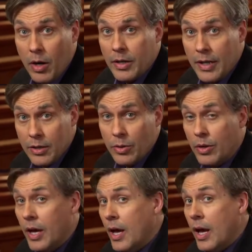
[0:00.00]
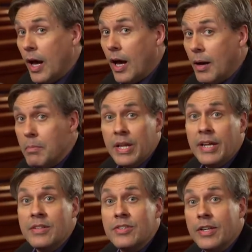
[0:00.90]
Mark, and Luke. Uh, many
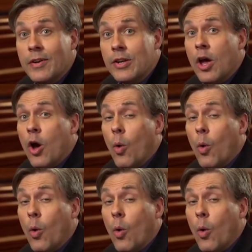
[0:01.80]
consider it